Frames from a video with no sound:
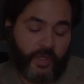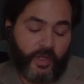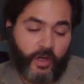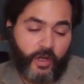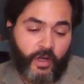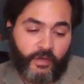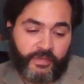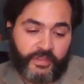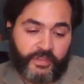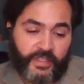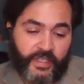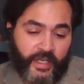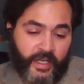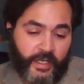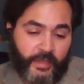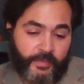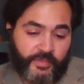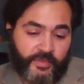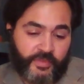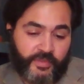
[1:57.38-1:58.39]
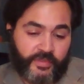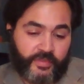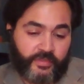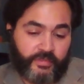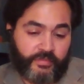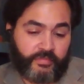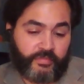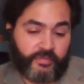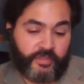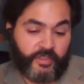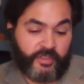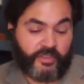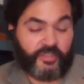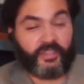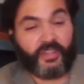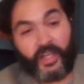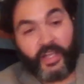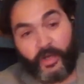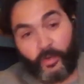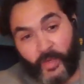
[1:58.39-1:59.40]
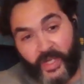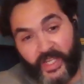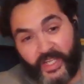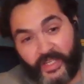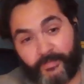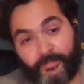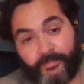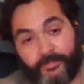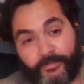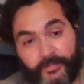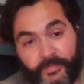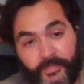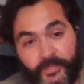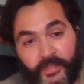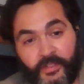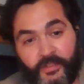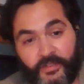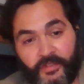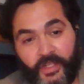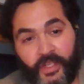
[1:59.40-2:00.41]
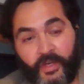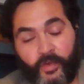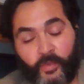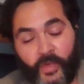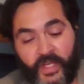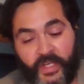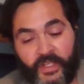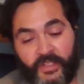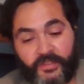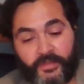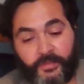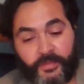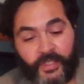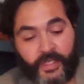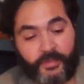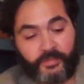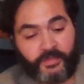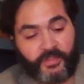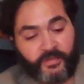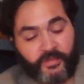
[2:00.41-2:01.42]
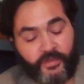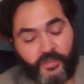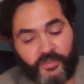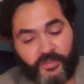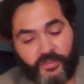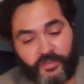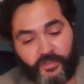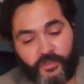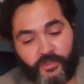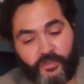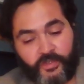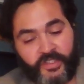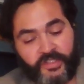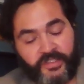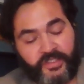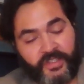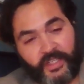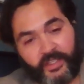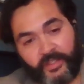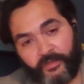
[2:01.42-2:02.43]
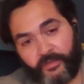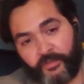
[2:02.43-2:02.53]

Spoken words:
Oftentimes, there's a lot of wait. There's a lot of waiting. Sometimes, if your surgery is not the